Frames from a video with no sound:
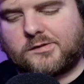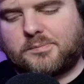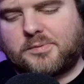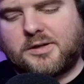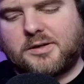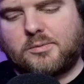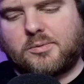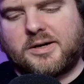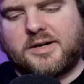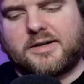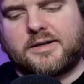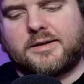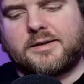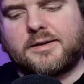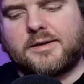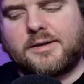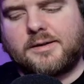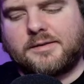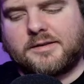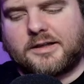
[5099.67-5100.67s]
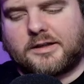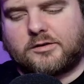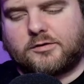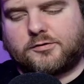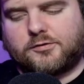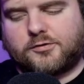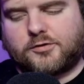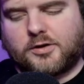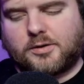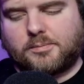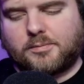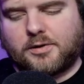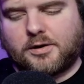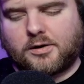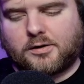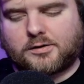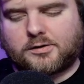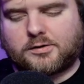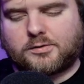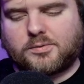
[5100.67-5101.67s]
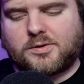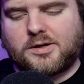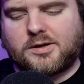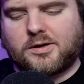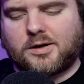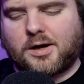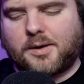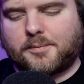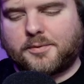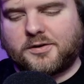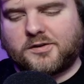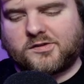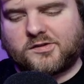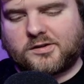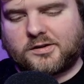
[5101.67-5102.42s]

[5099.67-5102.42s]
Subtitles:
Be aware that from lock 3 onwards,